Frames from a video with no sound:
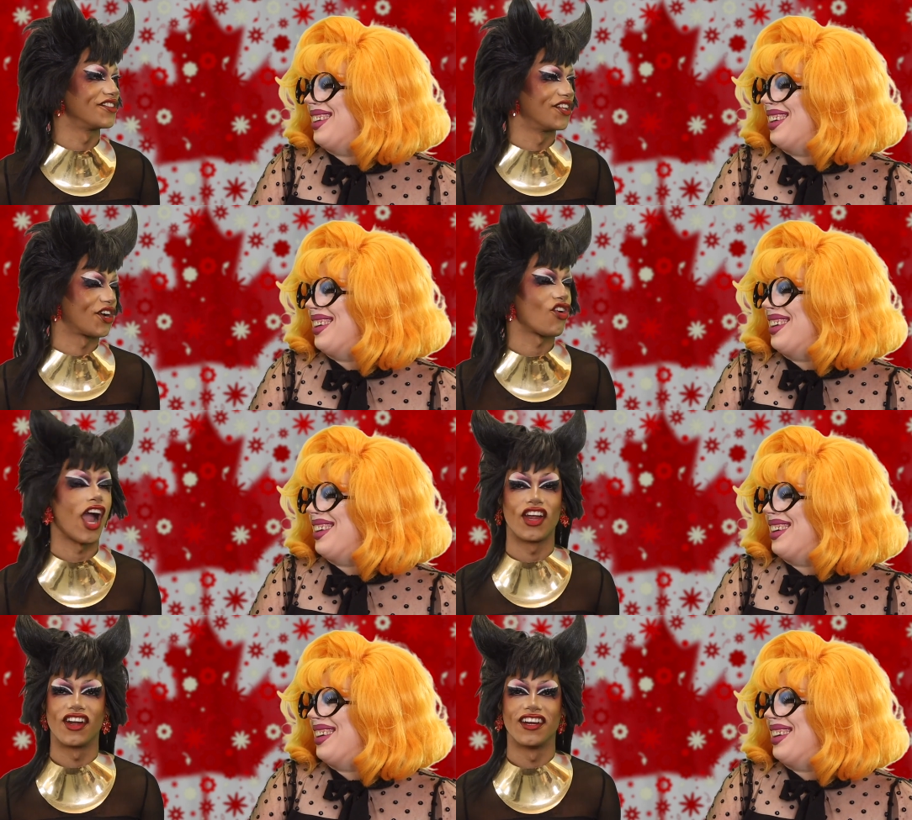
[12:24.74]
Speaker 1: the
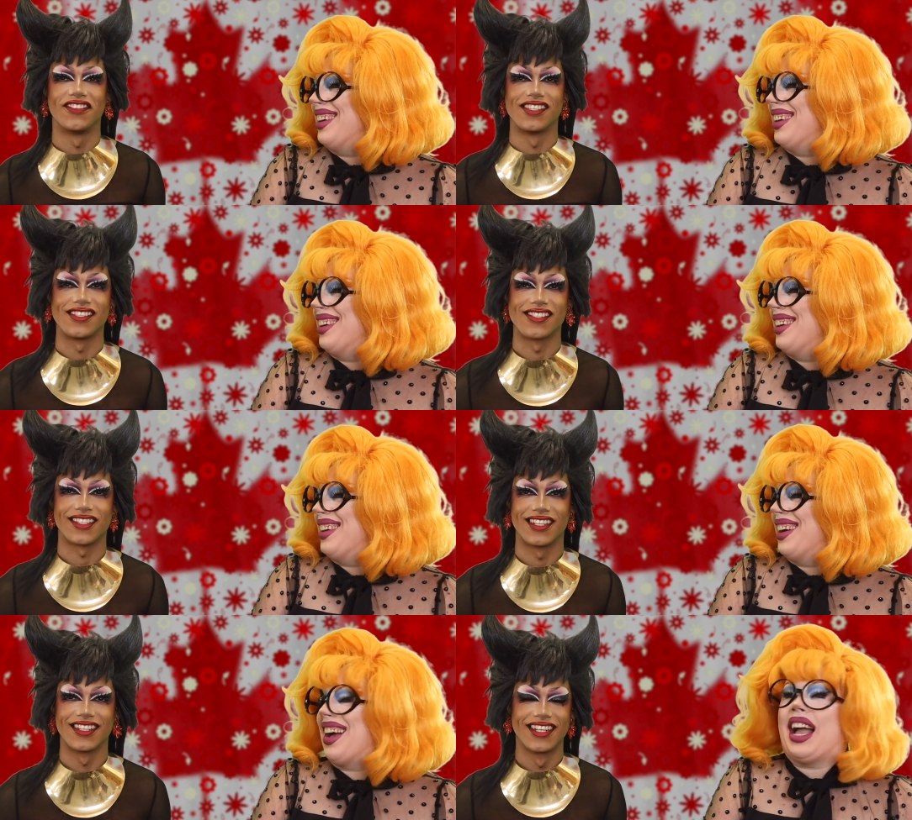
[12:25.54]
crier of the
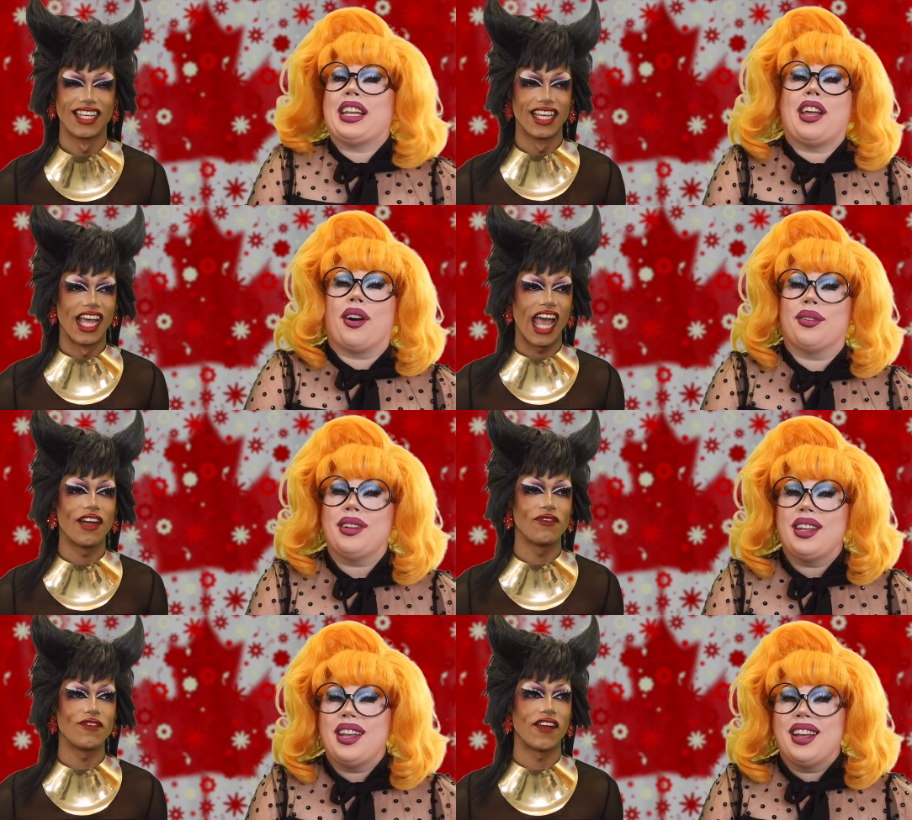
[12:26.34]
season. I know.
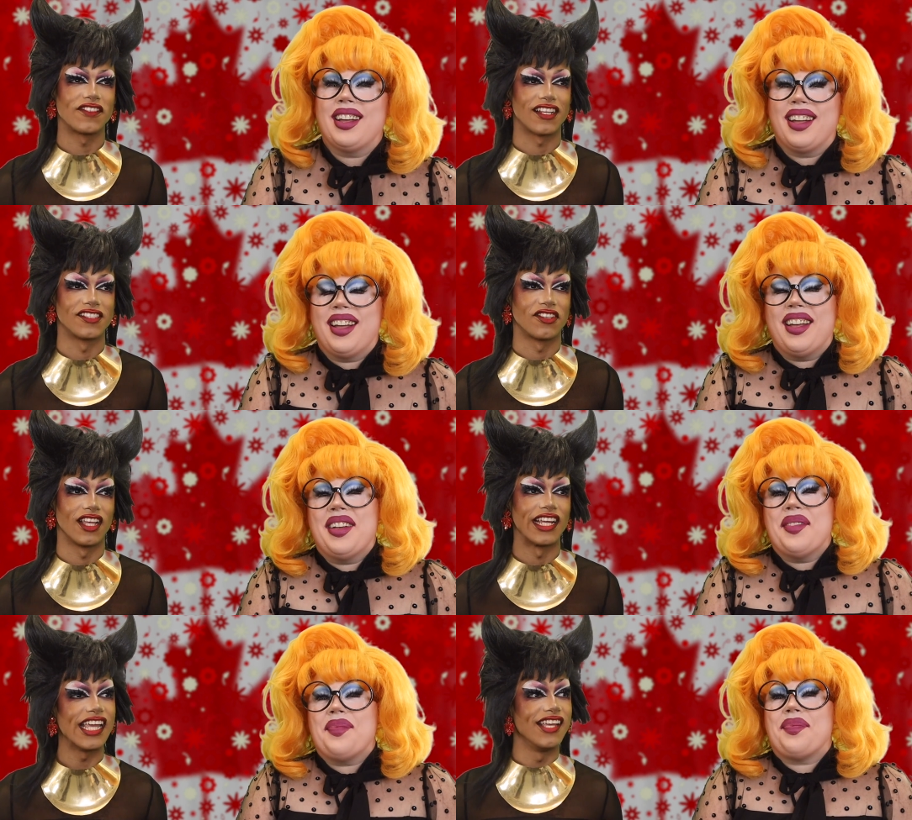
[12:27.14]
Every five seconds they're
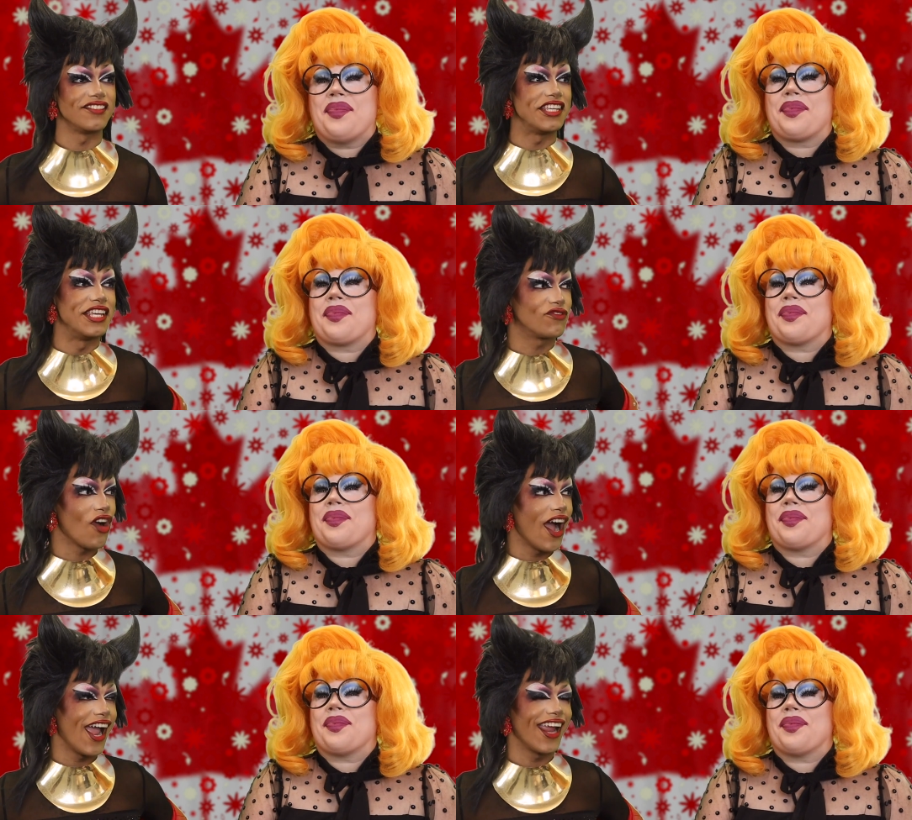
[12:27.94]
like, is Eve
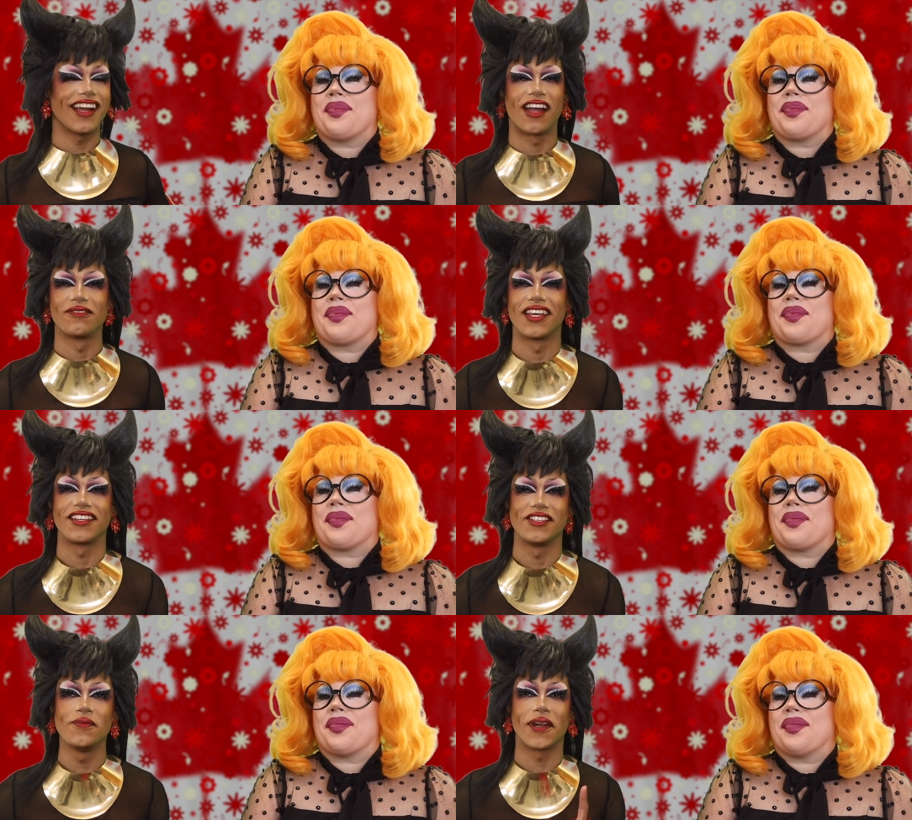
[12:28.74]
crying? I'm like,
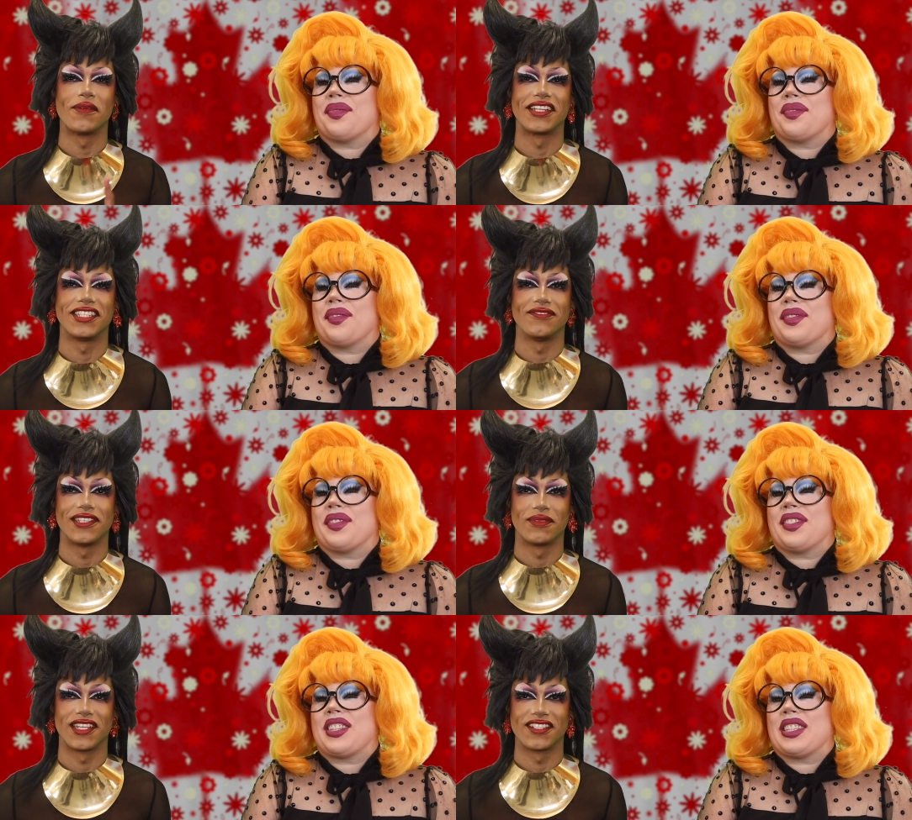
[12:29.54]
you better make
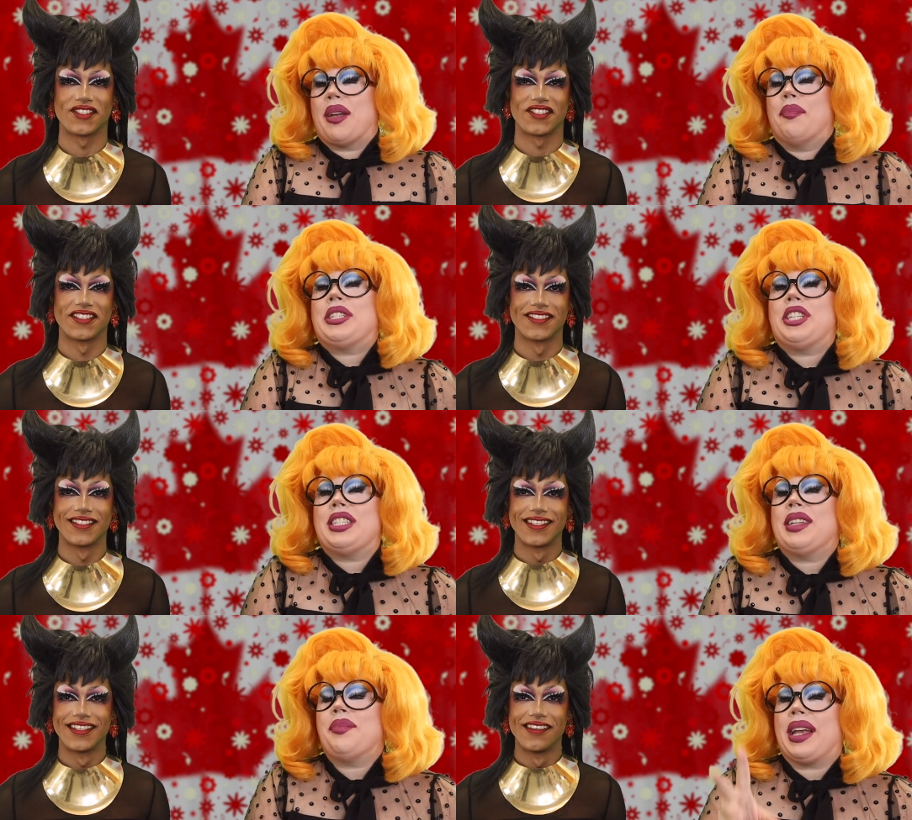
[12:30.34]
TV, bitch.
Speaker 2: But she
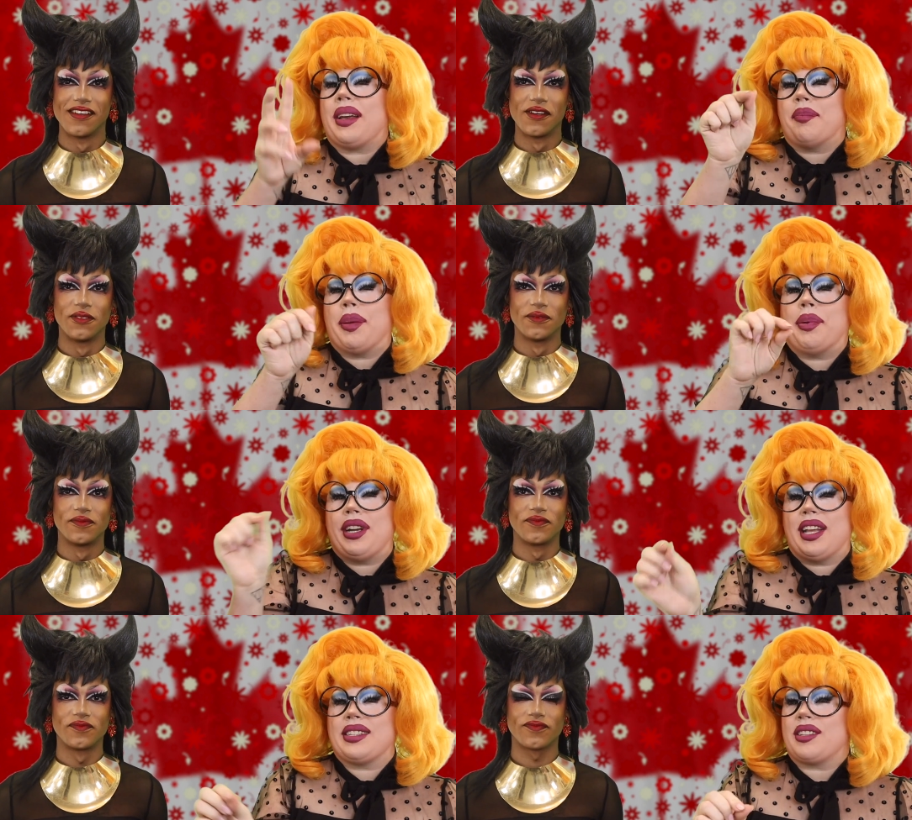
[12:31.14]
did make put a
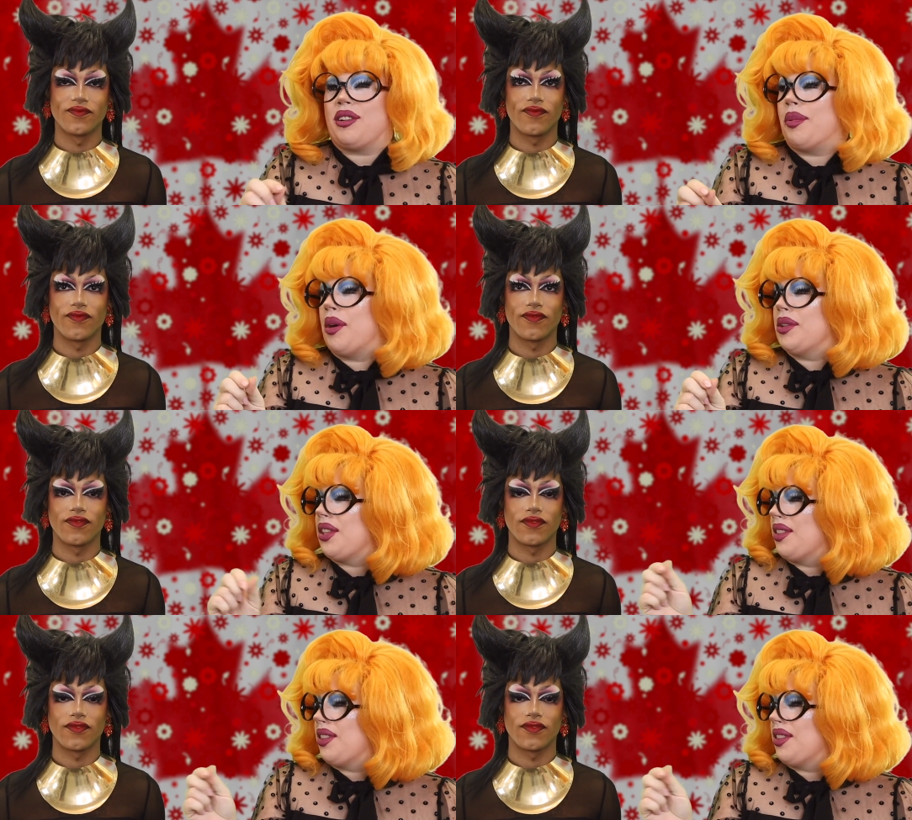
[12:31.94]
nice little bow on the